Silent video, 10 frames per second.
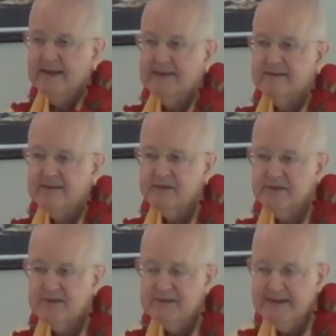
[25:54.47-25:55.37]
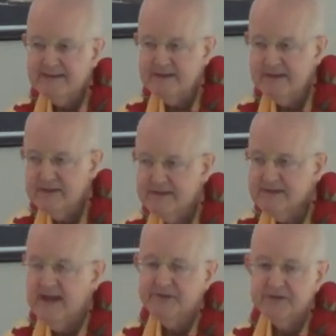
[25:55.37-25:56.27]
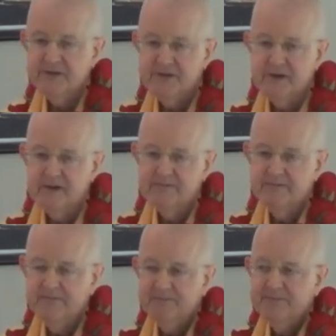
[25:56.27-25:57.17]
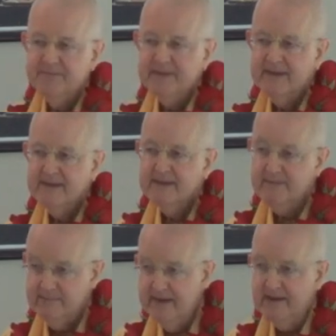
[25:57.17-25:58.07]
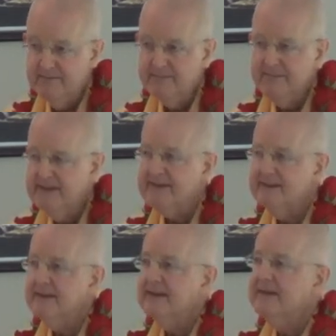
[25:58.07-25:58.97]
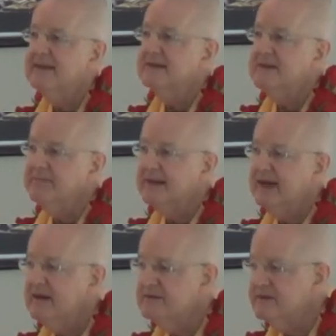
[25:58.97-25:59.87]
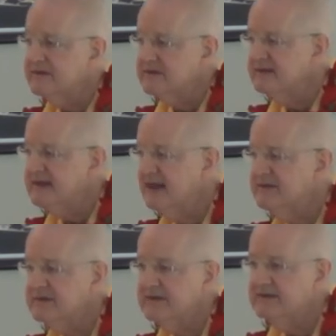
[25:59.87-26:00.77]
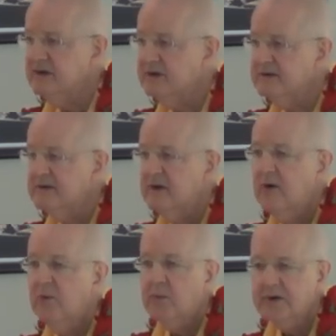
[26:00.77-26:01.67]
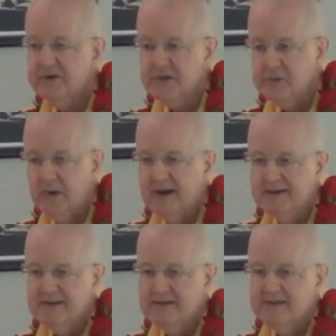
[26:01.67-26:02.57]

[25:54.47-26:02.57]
is a, is a Sanskrit term. It, it implication is intention or what do you want.